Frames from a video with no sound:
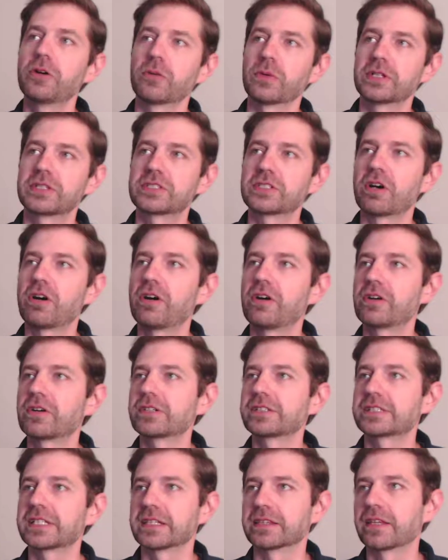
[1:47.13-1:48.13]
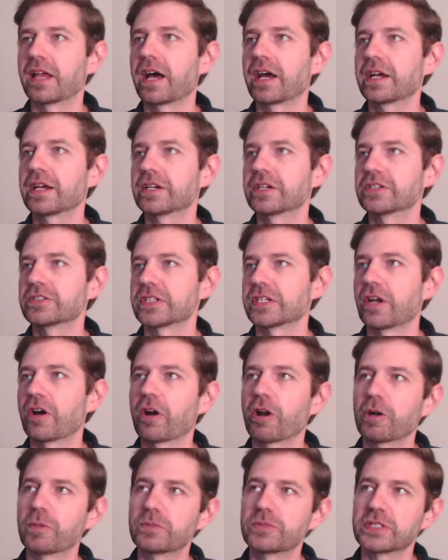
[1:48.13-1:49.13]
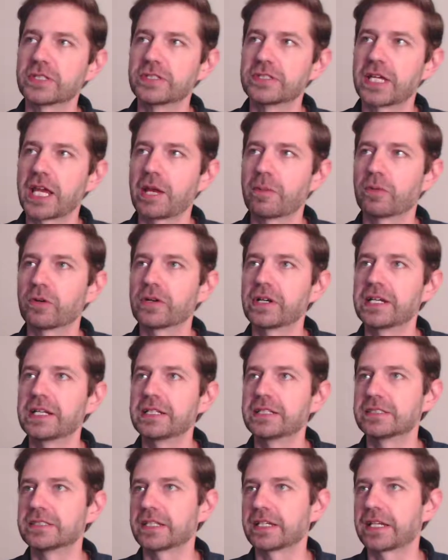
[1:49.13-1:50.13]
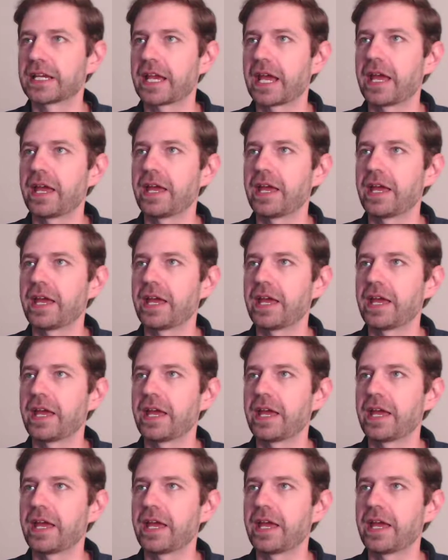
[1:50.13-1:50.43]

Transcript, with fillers: with songs and lyres and harps and tambourines and